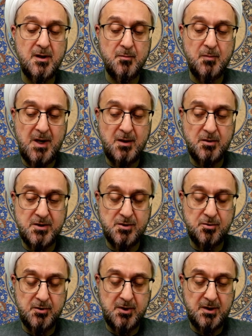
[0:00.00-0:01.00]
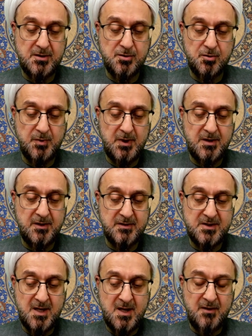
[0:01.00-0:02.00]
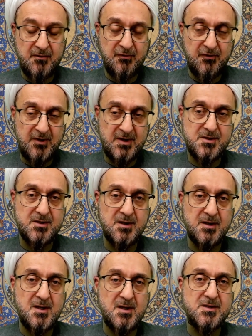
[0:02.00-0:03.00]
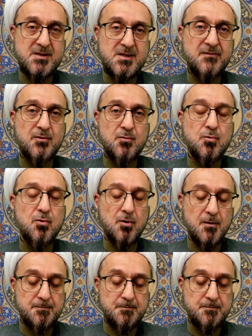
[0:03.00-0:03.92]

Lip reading: by historians to be the first civil war.